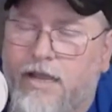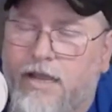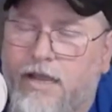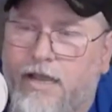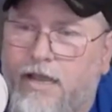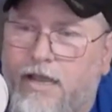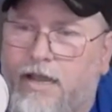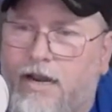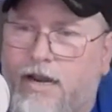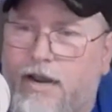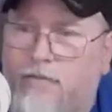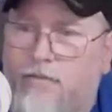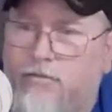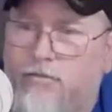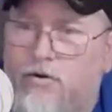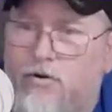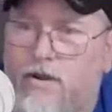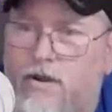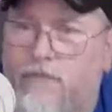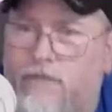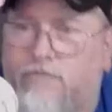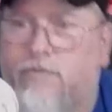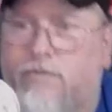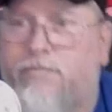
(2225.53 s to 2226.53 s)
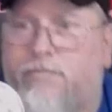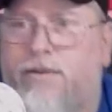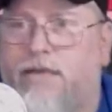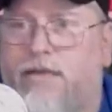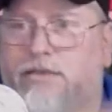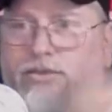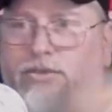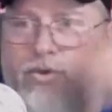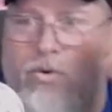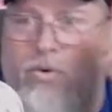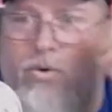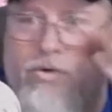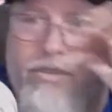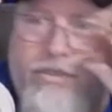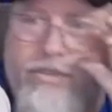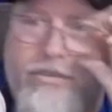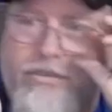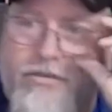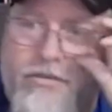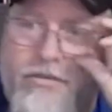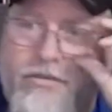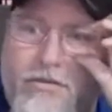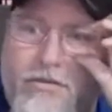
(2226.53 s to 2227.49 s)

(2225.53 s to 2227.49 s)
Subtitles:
and I'm going to have to pick Georgia.